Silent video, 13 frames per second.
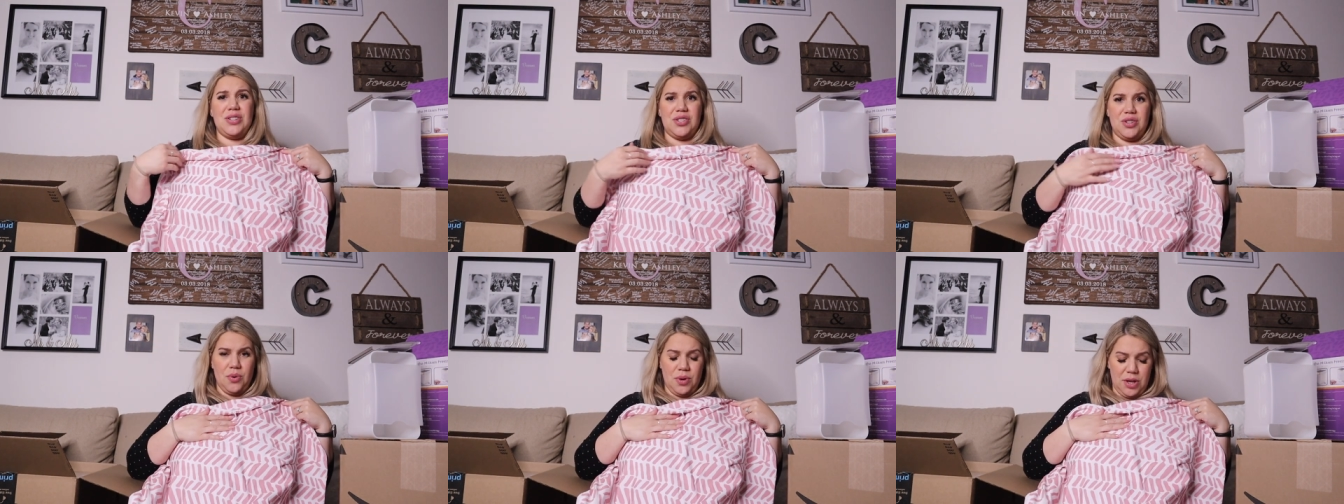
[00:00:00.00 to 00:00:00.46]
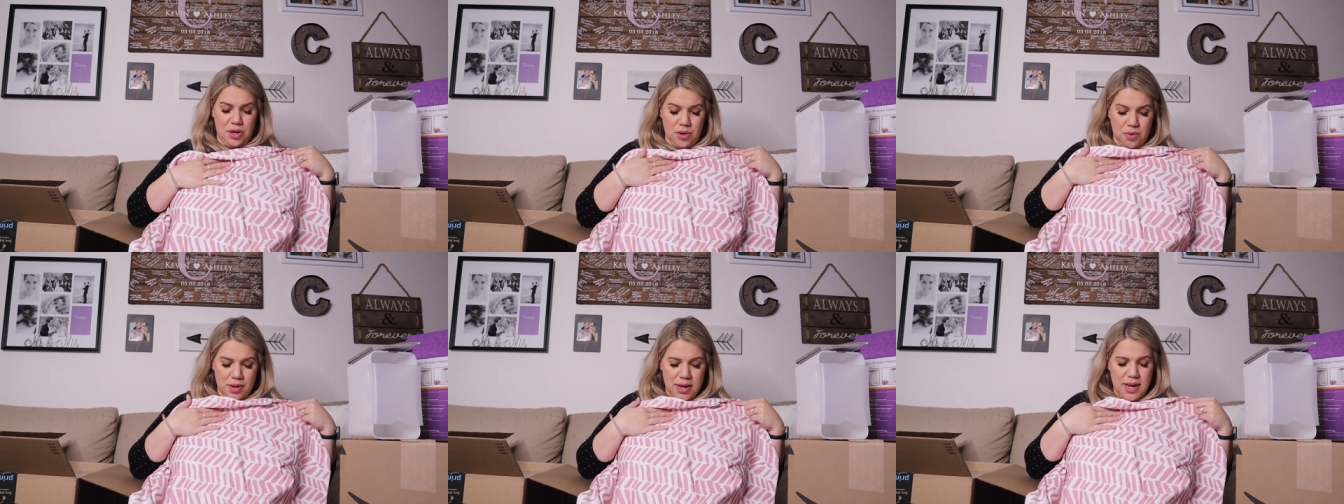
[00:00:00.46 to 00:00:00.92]
is so
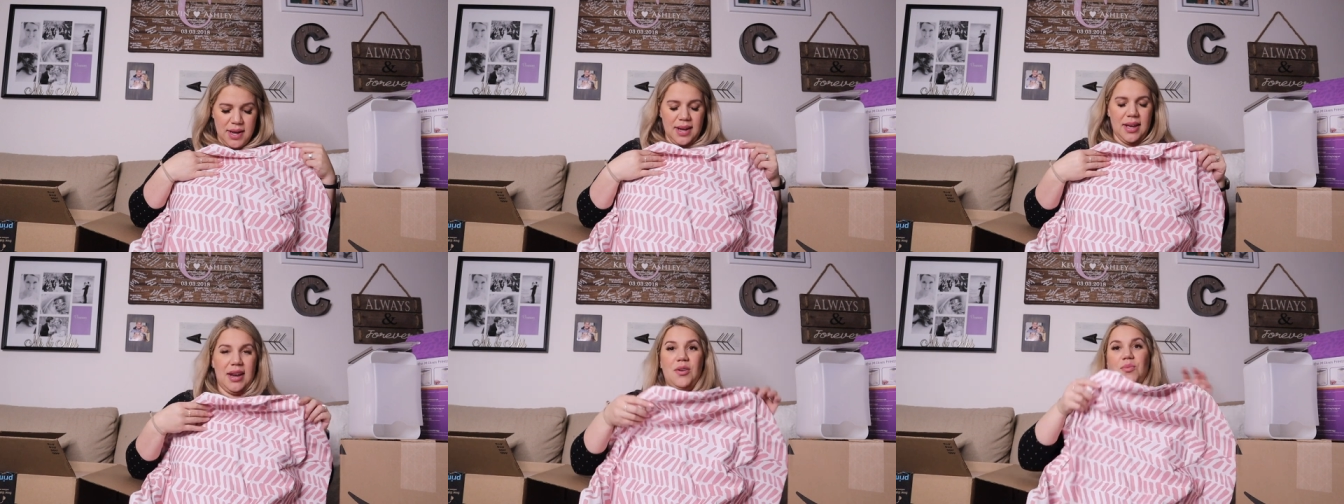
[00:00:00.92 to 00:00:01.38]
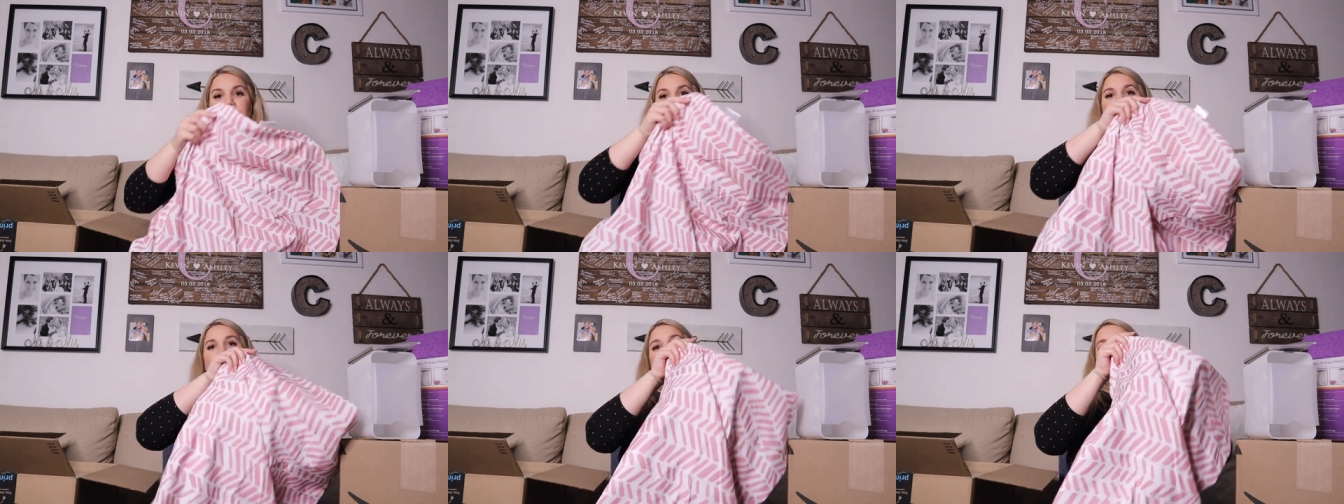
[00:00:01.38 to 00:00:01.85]
cute. It had
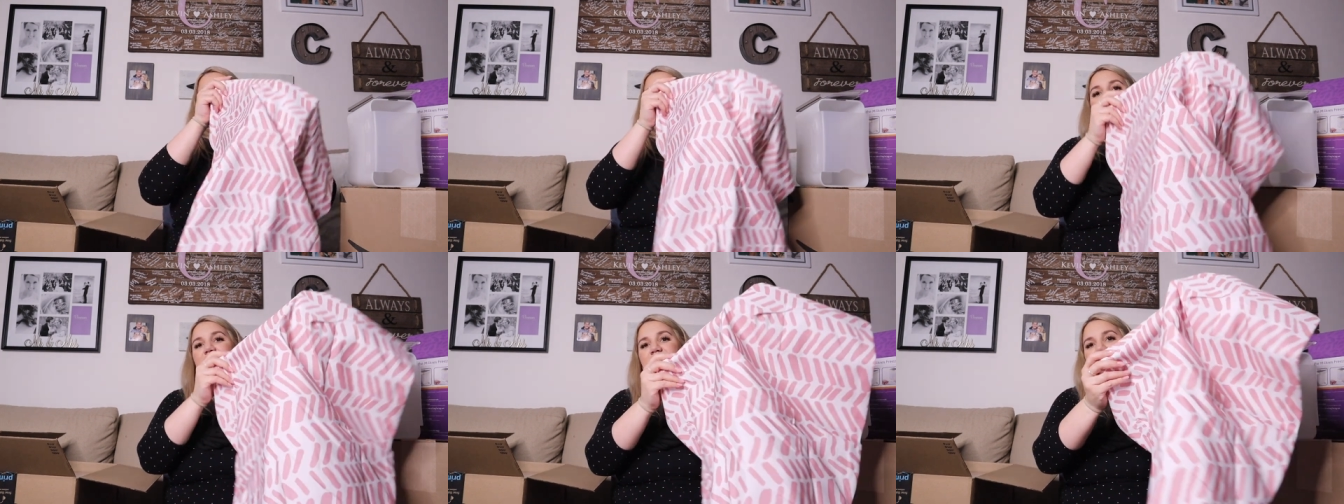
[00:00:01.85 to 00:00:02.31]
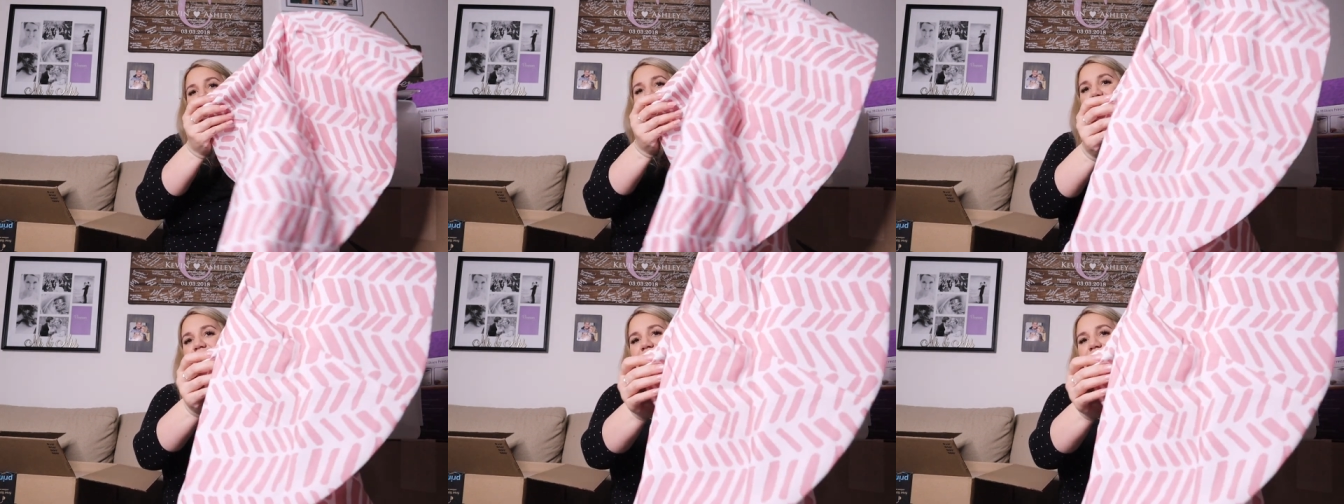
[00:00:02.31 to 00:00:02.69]
really good ratings on